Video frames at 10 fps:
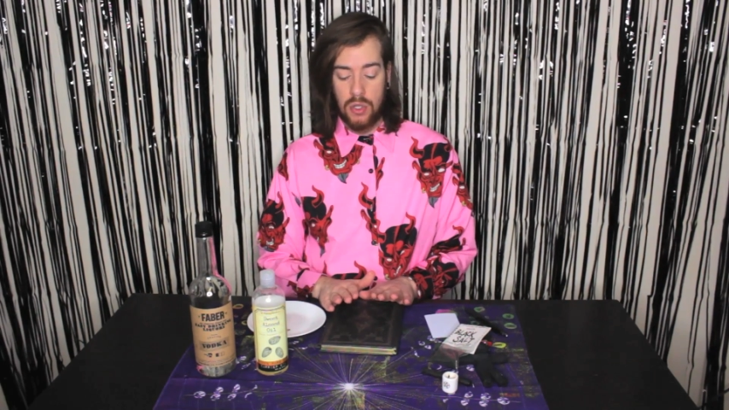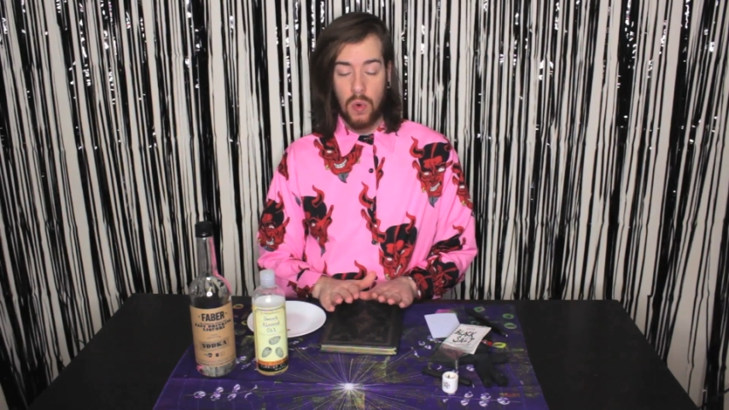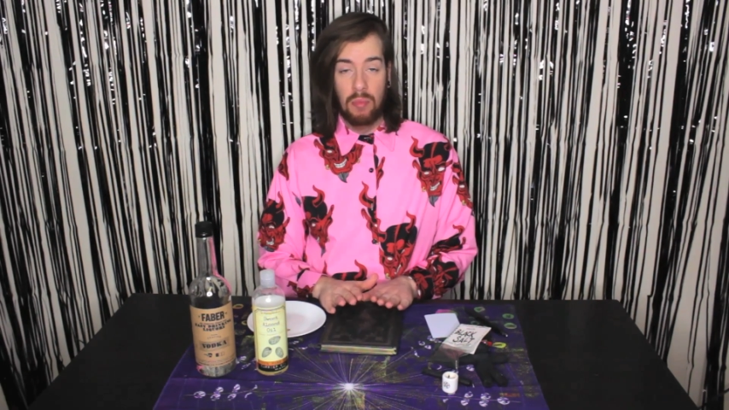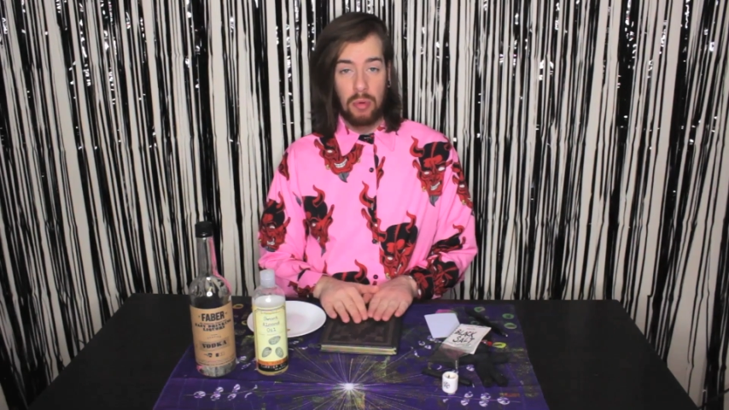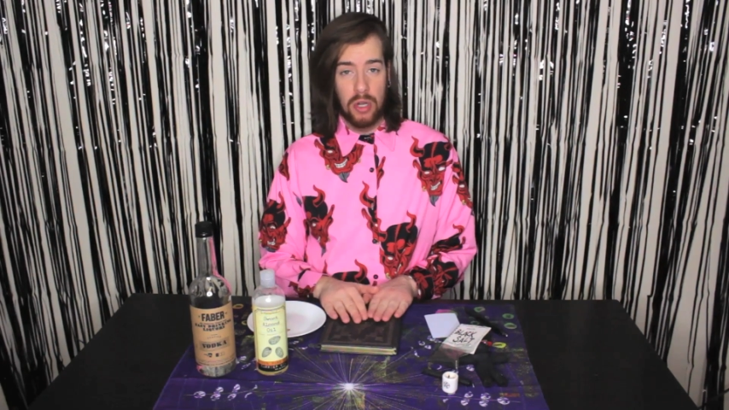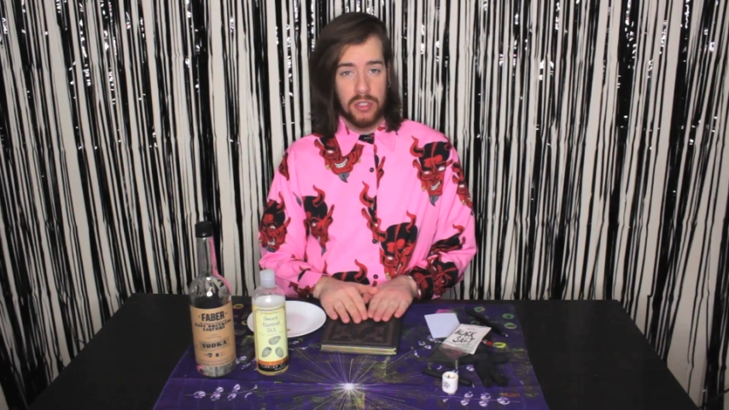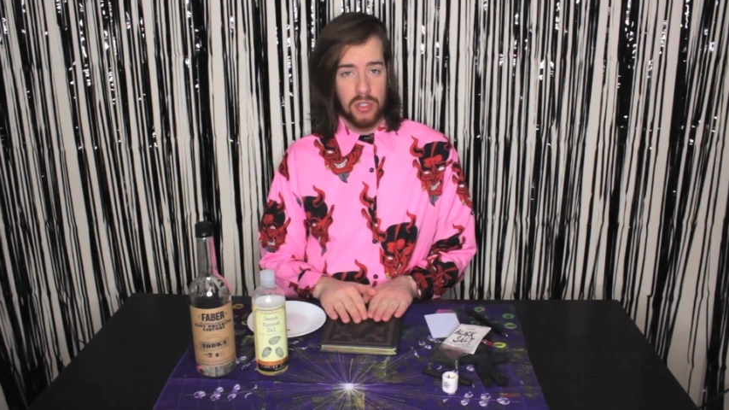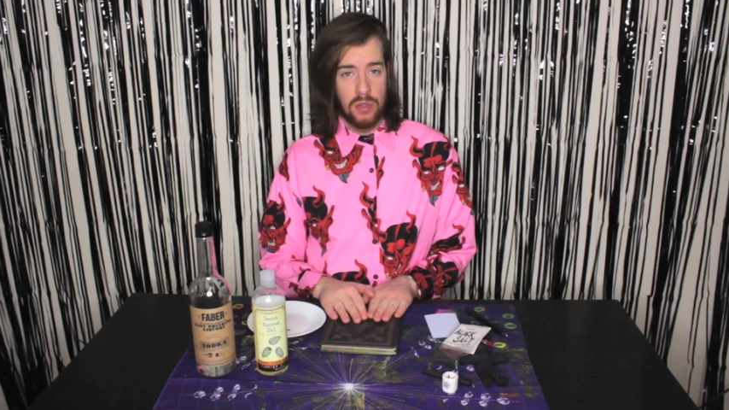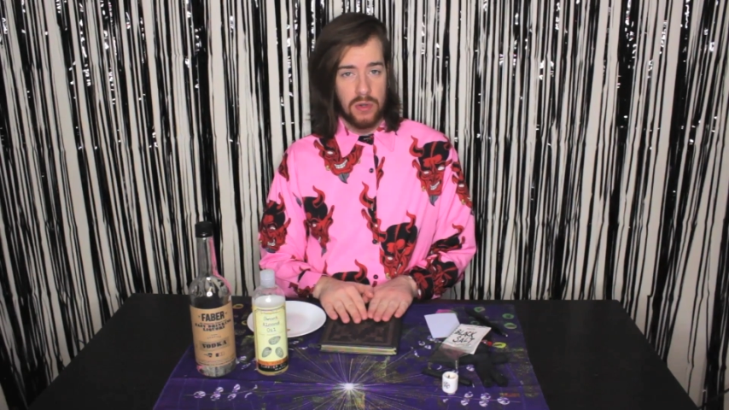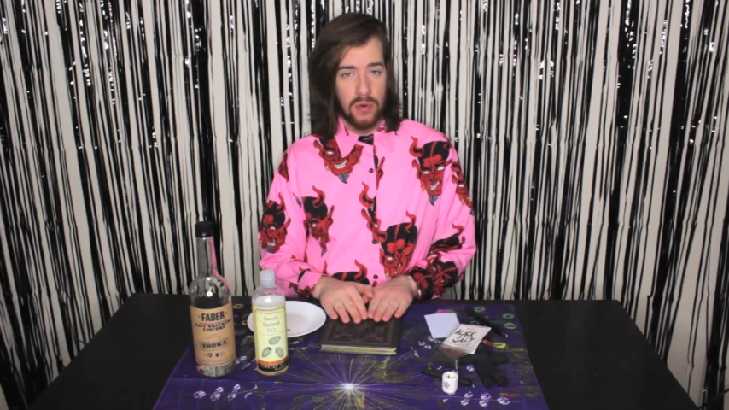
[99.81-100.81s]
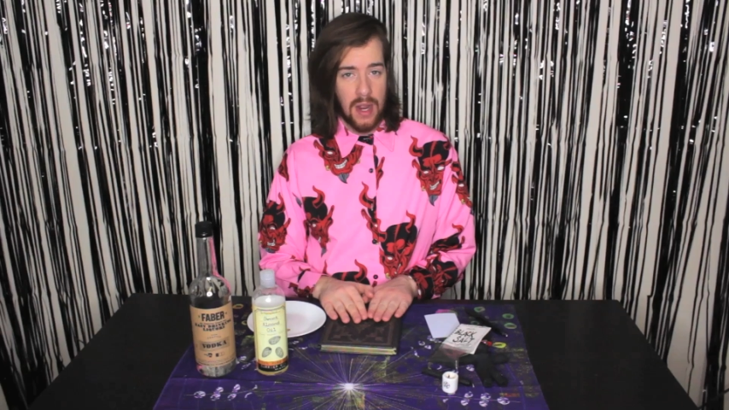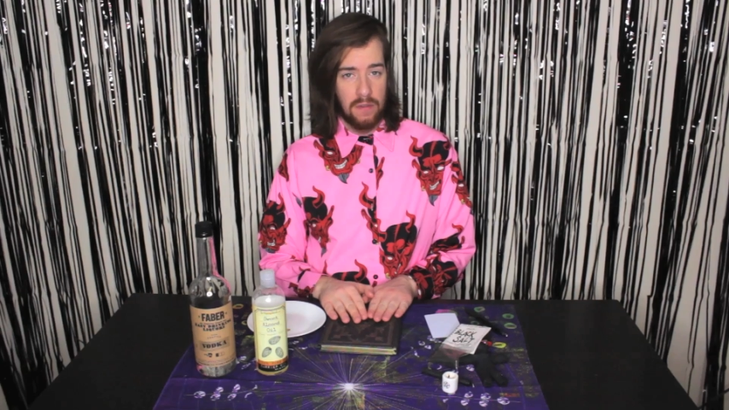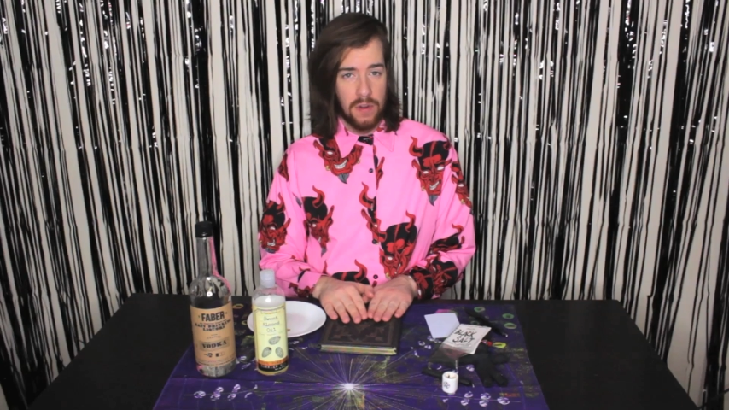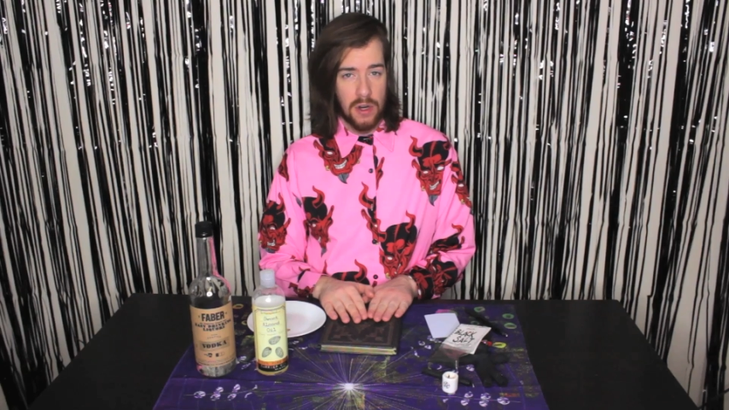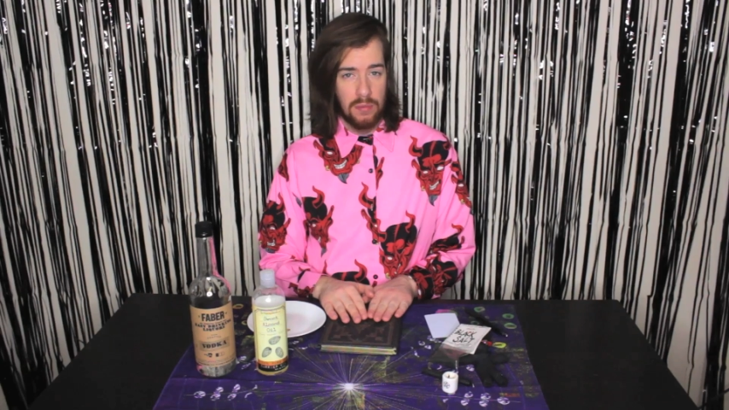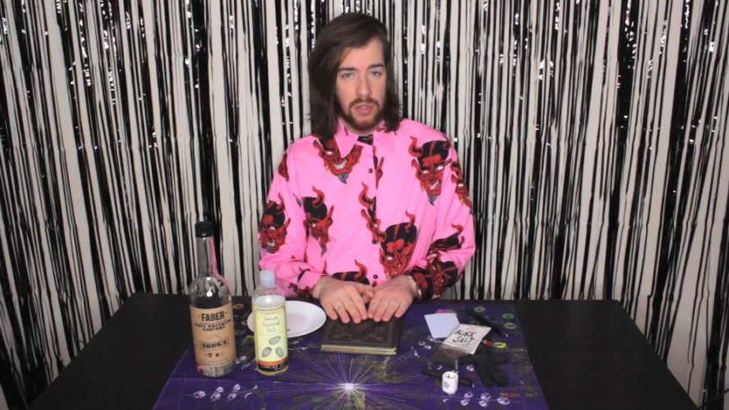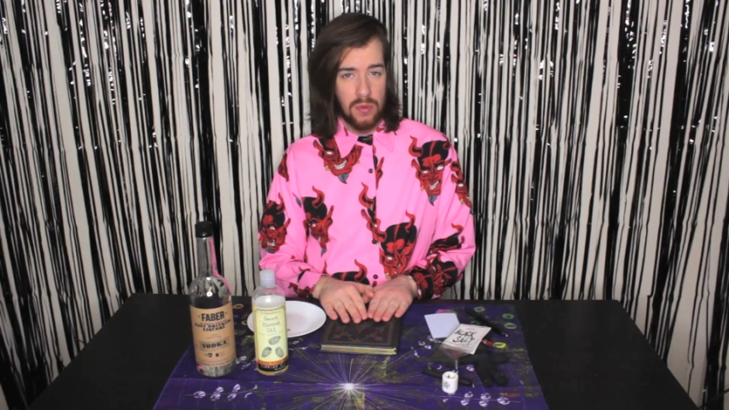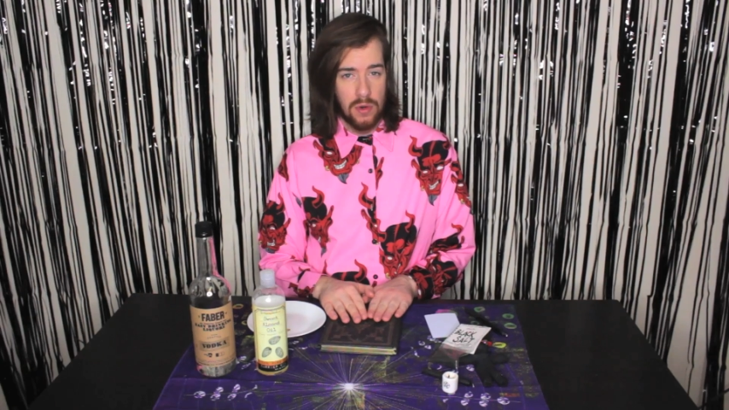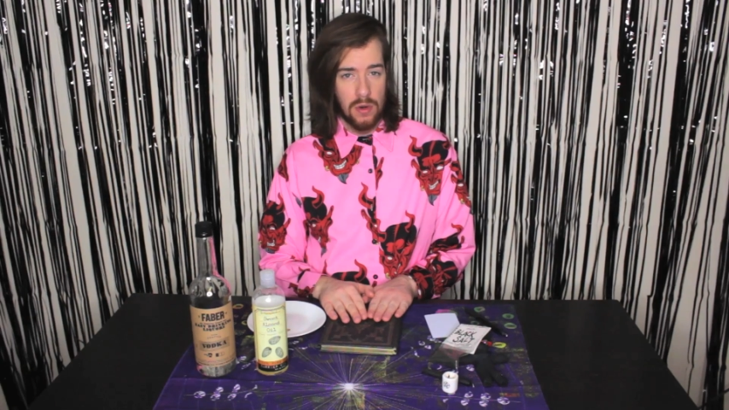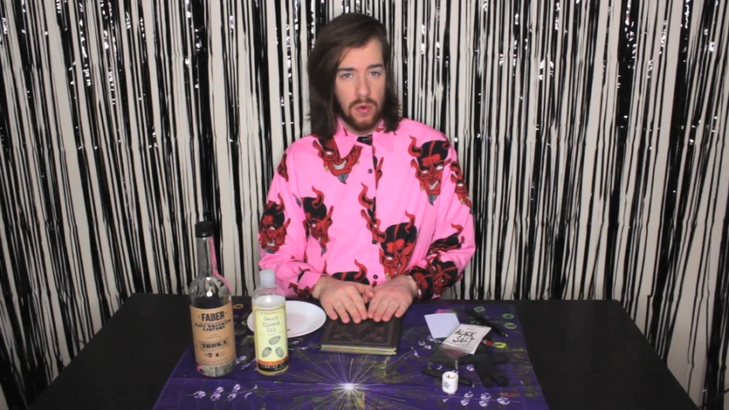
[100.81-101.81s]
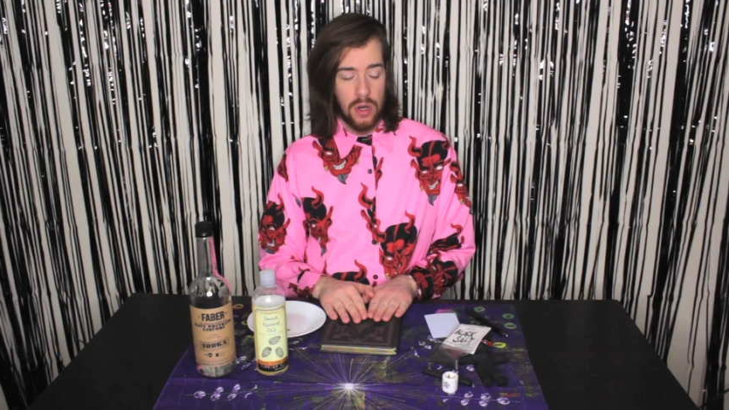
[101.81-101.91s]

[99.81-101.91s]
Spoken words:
your book so you don't have your computer or